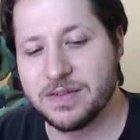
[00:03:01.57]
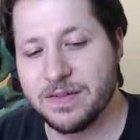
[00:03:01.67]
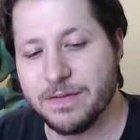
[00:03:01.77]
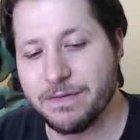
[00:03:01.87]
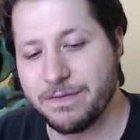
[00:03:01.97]

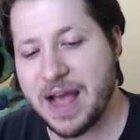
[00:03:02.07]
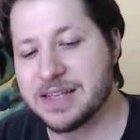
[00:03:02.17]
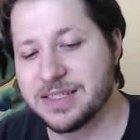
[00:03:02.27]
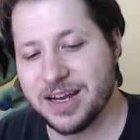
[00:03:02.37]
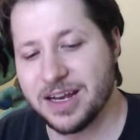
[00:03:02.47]

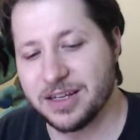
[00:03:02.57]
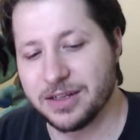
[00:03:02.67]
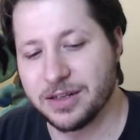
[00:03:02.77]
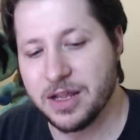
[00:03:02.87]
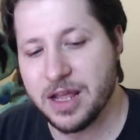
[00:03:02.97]
fascinating.
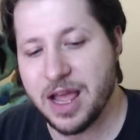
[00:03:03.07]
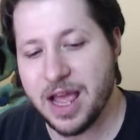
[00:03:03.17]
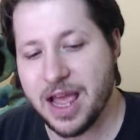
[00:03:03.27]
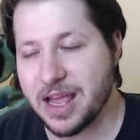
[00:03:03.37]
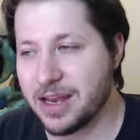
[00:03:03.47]

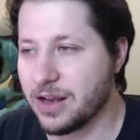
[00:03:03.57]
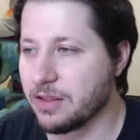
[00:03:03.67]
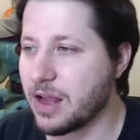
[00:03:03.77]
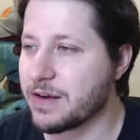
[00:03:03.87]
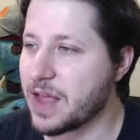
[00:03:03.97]
And a
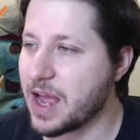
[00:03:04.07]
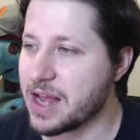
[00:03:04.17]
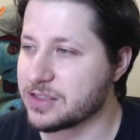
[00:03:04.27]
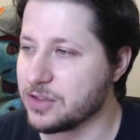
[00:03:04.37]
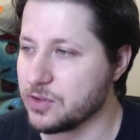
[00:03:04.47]
lot of that
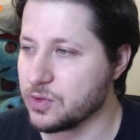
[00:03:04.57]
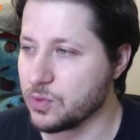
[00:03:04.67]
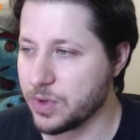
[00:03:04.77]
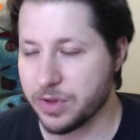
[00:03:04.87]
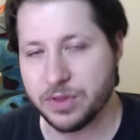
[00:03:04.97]
has to do
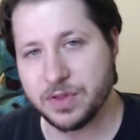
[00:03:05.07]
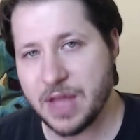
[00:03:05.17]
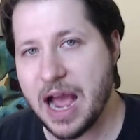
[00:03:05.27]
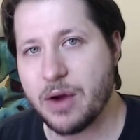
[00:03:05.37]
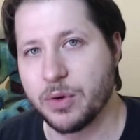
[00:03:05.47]
with
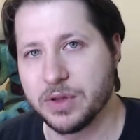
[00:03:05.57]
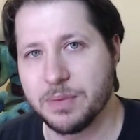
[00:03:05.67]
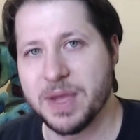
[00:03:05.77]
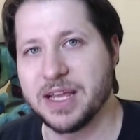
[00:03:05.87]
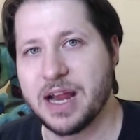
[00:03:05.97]
Howard, the
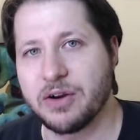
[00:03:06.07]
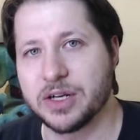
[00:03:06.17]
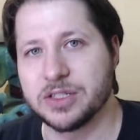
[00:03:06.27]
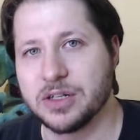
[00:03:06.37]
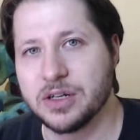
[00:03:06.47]
main
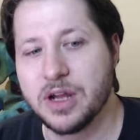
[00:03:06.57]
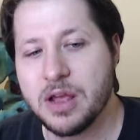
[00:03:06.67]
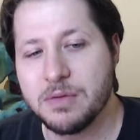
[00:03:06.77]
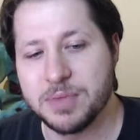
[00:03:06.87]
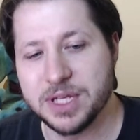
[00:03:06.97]
character,
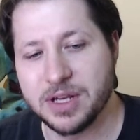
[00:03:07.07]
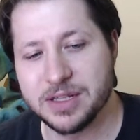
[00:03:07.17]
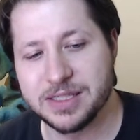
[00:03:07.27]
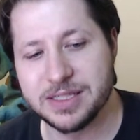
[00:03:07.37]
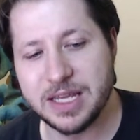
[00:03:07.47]

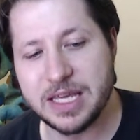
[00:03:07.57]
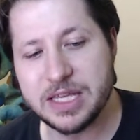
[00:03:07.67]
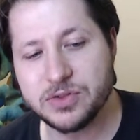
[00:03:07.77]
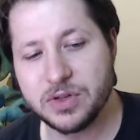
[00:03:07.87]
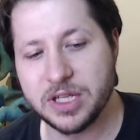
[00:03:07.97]
because
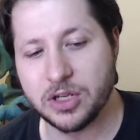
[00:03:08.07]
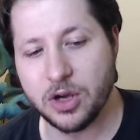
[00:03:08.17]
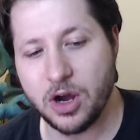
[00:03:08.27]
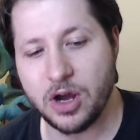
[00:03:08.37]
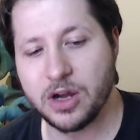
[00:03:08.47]
he's really
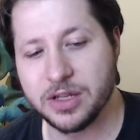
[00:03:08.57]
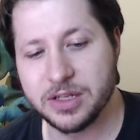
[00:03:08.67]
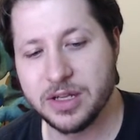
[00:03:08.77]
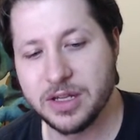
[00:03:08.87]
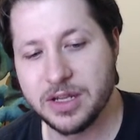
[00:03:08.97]
caught
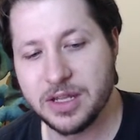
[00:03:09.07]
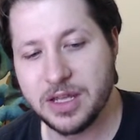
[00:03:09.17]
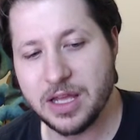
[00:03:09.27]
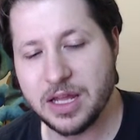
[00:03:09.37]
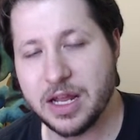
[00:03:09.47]

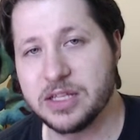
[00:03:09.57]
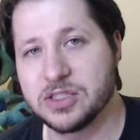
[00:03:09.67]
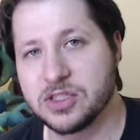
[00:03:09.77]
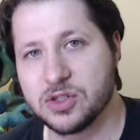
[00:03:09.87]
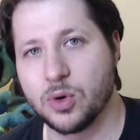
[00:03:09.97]
in a
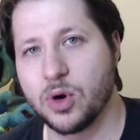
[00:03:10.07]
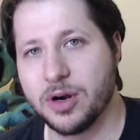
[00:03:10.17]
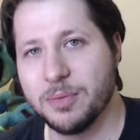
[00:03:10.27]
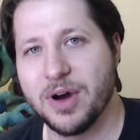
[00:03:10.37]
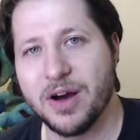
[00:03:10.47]

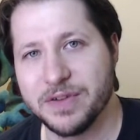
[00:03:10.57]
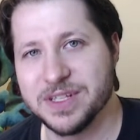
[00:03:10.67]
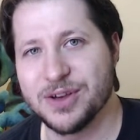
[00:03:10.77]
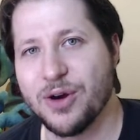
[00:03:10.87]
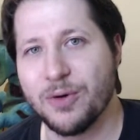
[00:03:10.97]
storm of his
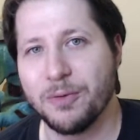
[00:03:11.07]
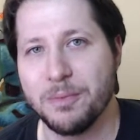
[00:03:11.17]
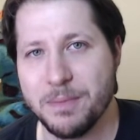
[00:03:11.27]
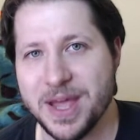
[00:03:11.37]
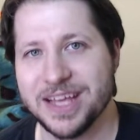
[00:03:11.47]
own
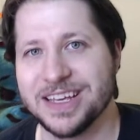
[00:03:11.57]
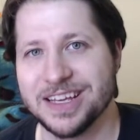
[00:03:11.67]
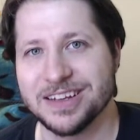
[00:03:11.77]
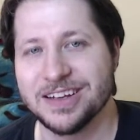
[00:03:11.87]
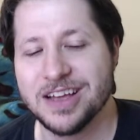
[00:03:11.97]

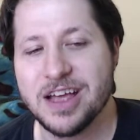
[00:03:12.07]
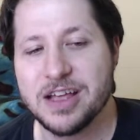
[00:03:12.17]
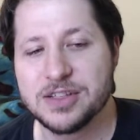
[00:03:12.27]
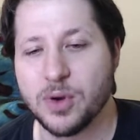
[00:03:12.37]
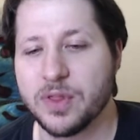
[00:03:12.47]
making.
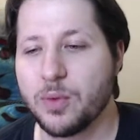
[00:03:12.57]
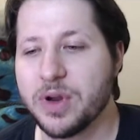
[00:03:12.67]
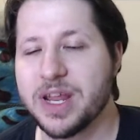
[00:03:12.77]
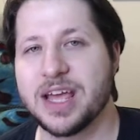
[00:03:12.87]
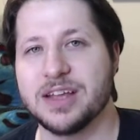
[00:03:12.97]
So on the one
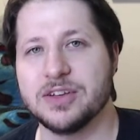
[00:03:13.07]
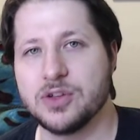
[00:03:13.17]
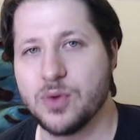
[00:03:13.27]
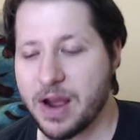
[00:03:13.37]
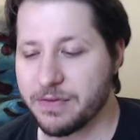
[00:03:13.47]
hand, you
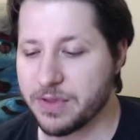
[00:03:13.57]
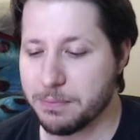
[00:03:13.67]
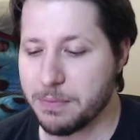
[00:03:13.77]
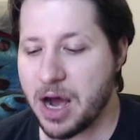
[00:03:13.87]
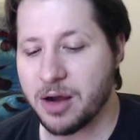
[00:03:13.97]
have the
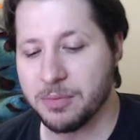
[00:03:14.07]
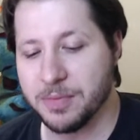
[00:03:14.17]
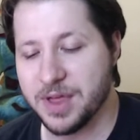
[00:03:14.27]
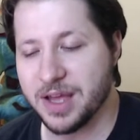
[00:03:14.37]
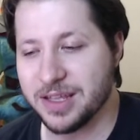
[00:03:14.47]
mob
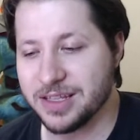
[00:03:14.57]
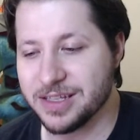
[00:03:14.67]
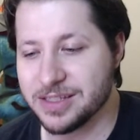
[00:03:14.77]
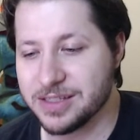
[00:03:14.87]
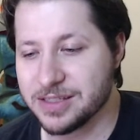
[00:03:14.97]
that
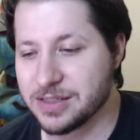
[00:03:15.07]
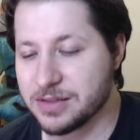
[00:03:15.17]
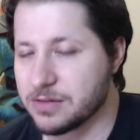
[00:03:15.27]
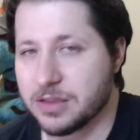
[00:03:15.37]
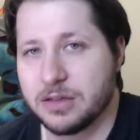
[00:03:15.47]
is
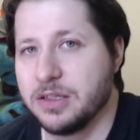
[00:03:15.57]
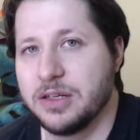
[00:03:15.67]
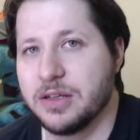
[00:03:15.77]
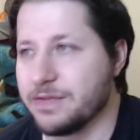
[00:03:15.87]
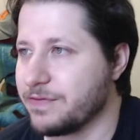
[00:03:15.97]

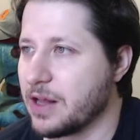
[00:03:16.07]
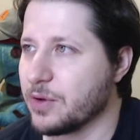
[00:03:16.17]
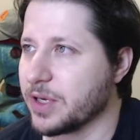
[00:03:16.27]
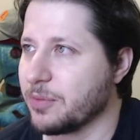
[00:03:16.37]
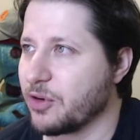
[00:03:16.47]
clearly
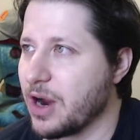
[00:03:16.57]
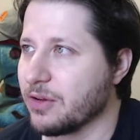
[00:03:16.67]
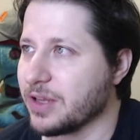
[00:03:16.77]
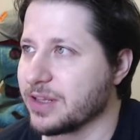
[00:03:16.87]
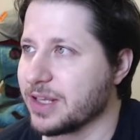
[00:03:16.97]
following him around,
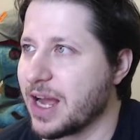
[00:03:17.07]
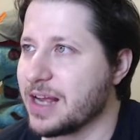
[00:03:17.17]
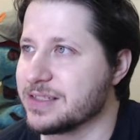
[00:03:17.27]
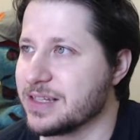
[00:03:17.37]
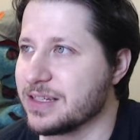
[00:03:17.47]
like the
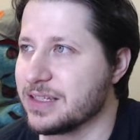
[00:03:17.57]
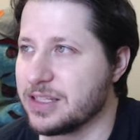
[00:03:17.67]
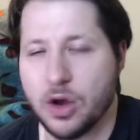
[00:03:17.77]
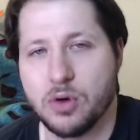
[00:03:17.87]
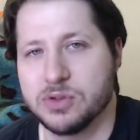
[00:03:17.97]
guys that he
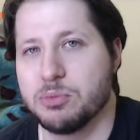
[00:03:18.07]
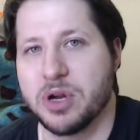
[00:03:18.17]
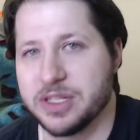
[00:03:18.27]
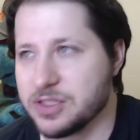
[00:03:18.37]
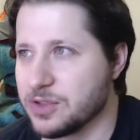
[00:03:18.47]
owes
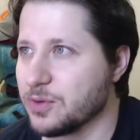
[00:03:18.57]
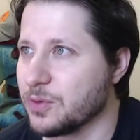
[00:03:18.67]
money to.